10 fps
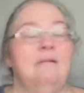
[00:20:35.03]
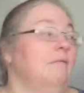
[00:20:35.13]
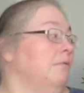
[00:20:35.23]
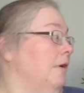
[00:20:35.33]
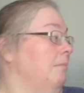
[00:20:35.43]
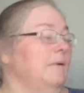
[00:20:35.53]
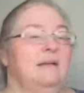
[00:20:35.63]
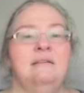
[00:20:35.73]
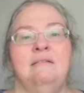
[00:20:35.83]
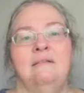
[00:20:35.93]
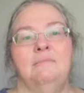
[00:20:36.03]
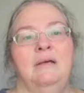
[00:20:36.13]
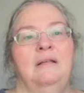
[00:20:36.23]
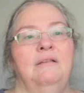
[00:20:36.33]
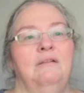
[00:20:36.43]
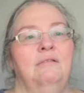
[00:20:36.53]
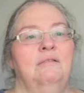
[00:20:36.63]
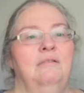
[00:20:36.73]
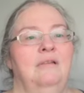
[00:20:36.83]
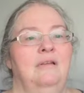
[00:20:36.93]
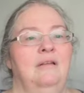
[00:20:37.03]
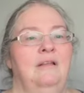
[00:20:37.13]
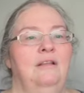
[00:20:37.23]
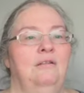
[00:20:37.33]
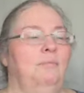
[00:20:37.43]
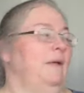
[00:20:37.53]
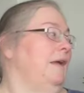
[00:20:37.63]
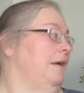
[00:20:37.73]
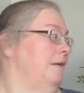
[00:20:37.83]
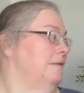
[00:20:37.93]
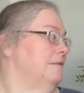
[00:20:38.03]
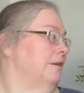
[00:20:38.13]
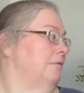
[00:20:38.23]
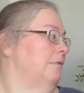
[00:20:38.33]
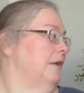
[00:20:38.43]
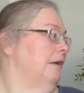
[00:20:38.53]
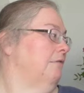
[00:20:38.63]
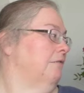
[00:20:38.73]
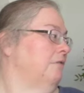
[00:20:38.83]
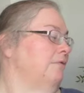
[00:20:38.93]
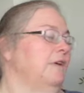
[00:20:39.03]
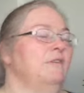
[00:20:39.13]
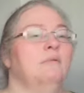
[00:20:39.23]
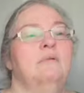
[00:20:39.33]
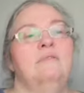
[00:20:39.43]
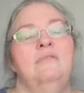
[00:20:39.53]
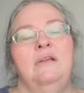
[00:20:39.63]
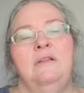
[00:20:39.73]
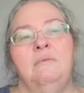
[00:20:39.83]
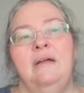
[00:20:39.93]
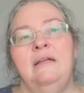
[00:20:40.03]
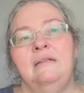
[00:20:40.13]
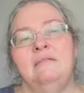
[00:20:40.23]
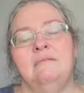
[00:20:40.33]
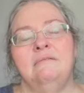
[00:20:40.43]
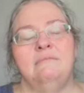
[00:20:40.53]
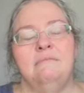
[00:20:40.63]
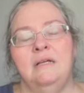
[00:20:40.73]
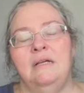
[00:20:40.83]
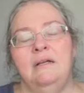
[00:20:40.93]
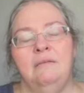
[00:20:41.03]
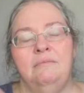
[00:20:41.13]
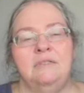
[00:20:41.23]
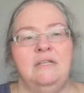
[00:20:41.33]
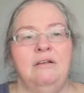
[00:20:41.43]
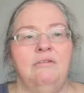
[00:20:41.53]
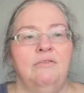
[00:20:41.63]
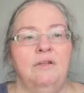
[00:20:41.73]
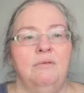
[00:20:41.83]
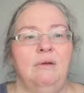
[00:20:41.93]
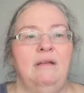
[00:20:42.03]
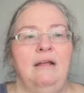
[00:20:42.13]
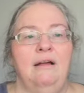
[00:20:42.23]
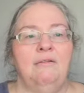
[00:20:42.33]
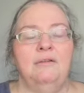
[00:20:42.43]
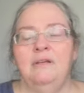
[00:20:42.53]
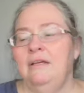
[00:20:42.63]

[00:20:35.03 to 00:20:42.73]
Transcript: got my little bee, so yeah, it's a featherweight, Singer featherweight out.